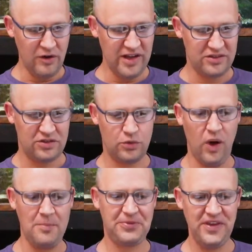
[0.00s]
All right,
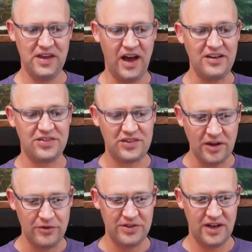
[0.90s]
Swamp Thing. I
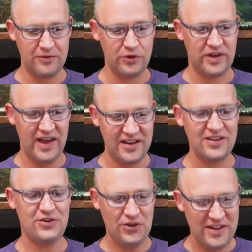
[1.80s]
discovered that I have
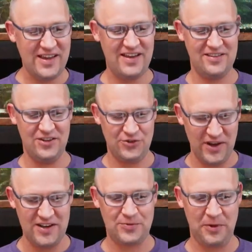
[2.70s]
Lucania goodyeae in the
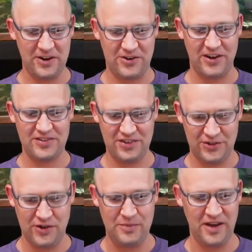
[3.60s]
drainage pond across
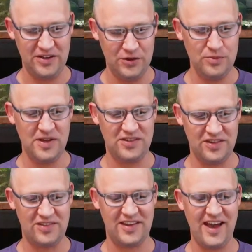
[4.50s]
the street. My new
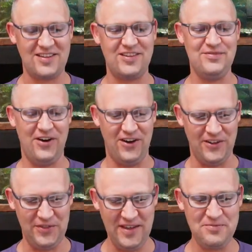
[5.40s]
mission is to catch them
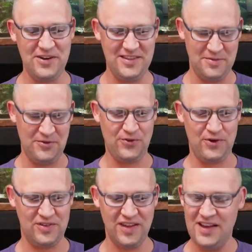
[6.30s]
all, then breed them, of
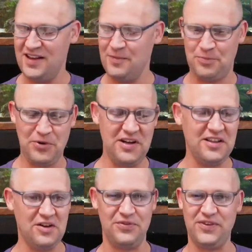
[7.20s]
course.
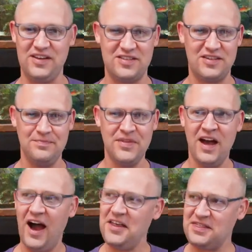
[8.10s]
Pretty little fish.
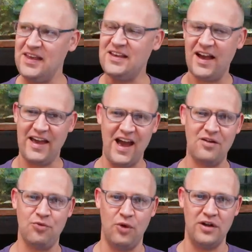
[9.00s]
I think I
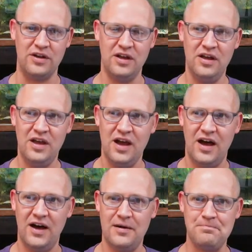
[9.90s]
have one.
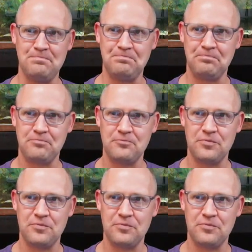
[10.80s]
What